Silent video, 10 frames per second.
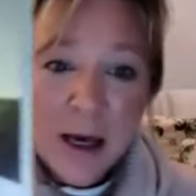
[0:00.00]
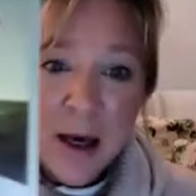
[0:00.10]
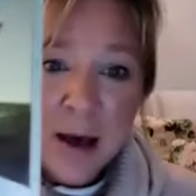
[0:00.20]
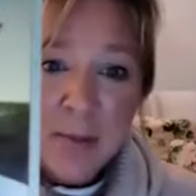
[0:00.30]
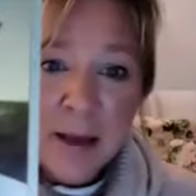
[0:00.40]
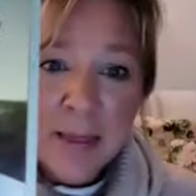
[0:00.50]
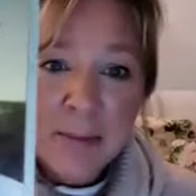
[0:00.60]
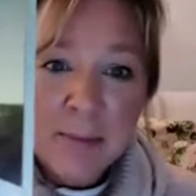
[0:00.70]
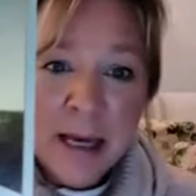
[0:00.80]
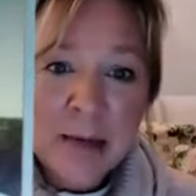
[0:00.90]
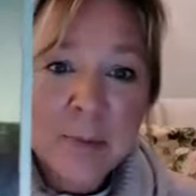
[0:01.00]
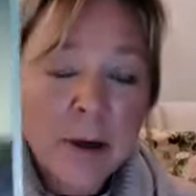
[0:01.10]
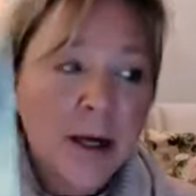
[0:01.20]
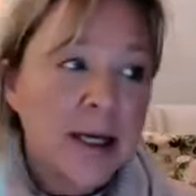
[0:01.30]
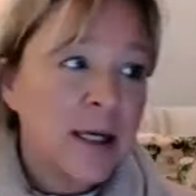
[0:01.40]
Um, and the
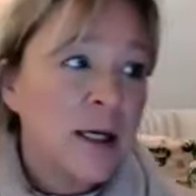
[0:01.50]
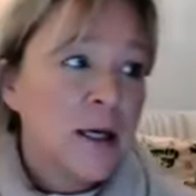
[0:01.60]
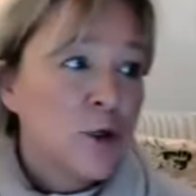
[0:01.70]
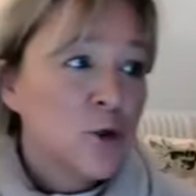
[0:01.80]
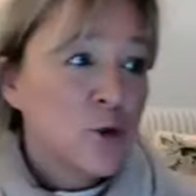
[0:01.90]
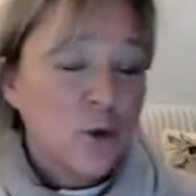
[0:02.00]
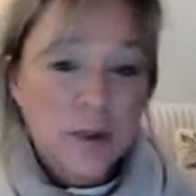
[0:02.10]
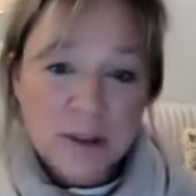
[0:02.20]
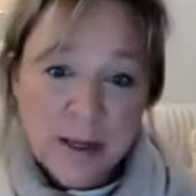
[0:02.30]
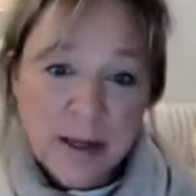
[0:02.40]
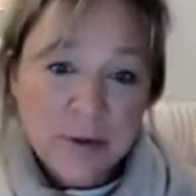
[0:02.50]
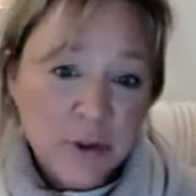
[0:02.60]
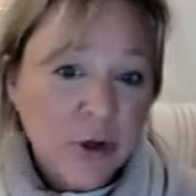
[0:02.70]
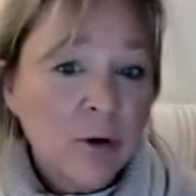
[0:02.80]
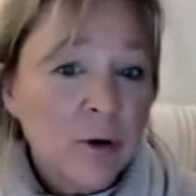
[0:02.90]
magpie talks about the
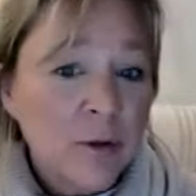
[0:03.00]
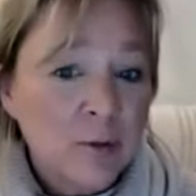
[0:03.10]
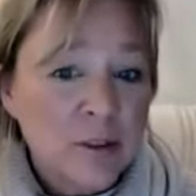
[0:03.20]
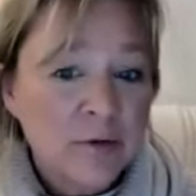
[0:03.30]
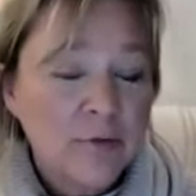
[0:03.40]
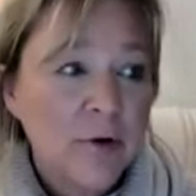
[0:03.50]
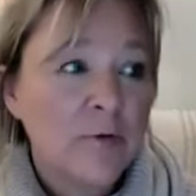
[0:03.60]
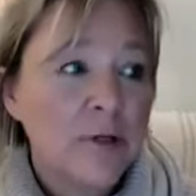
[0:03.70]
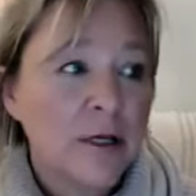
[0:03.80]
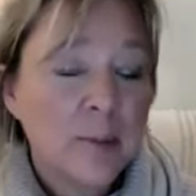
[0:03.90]
sorrow that was involved in it,